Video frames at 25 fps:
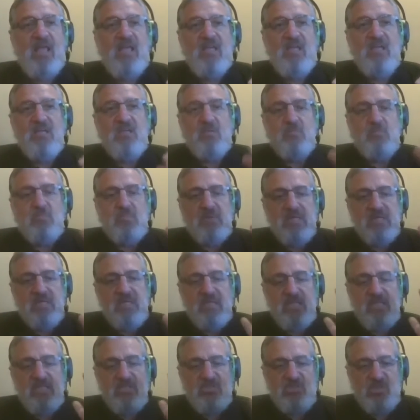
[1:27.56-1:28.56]

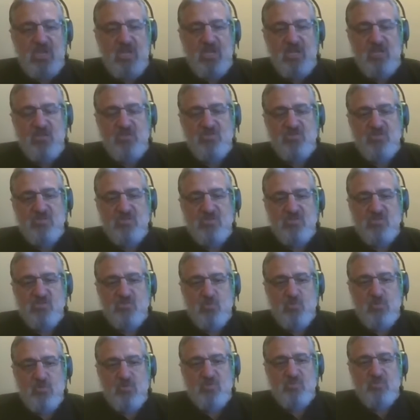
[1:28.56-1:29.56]
completely change the
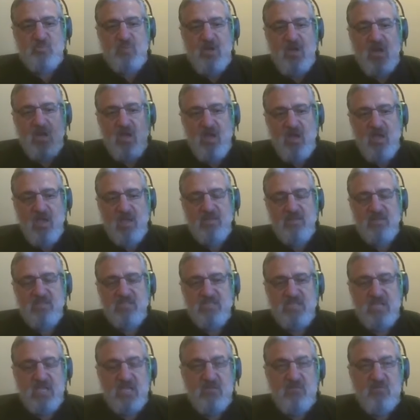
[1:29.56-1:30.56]
storage behind the
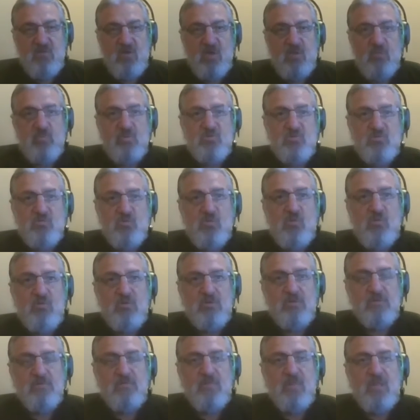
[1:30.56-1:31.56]
SAN volume
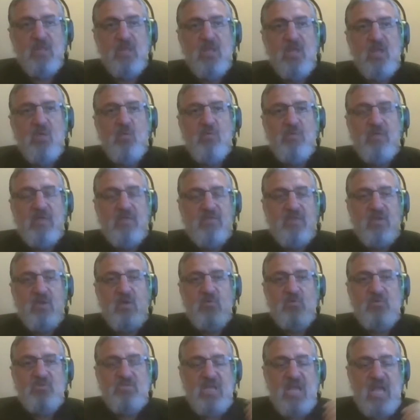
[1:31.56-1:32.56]
controller without the
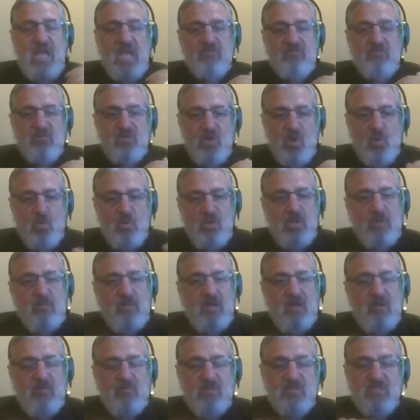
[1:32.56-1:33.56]
host ever knowing
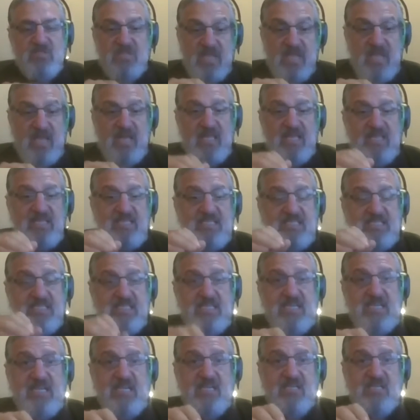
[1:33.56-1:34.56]
about it. Because again, it
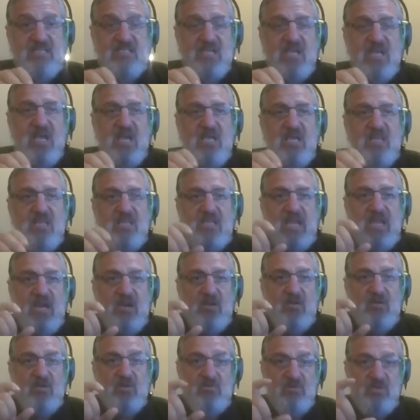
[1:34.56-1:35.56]
sees the
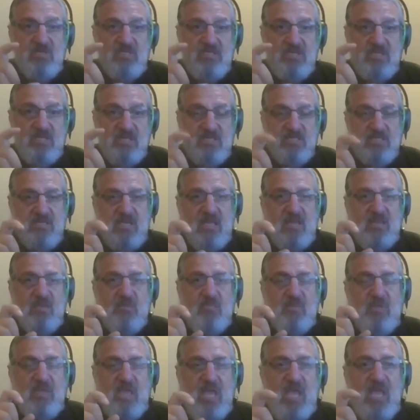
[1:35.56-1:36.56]
characteristics and the
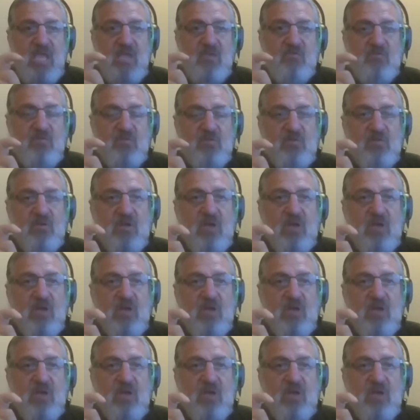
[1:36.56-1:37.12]
behavior